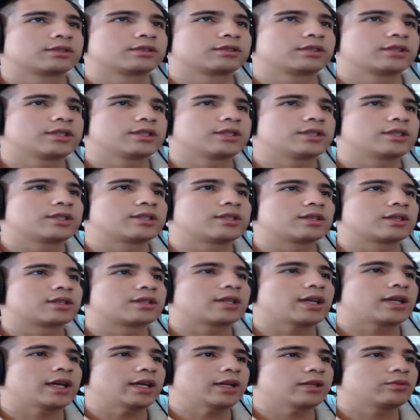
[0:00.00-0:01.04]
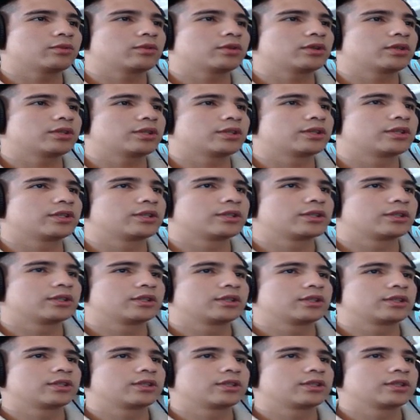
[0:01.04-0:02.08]
This is a tight one.
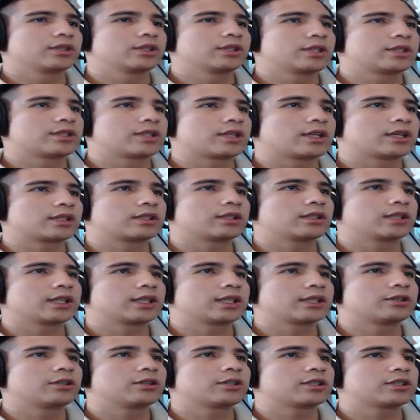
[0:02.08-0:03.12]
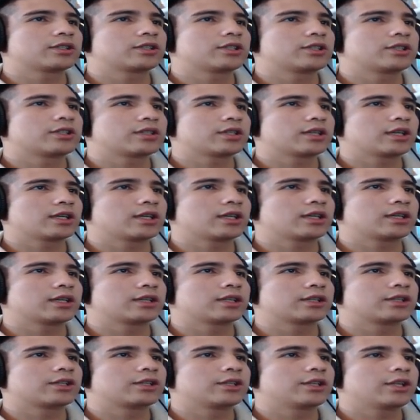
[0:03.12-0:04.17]
He's got the leg hooked. He's got
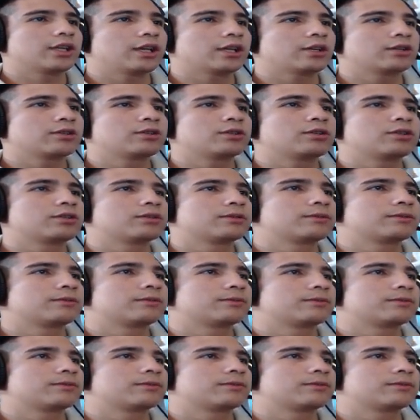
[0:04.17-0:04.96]
a good angle.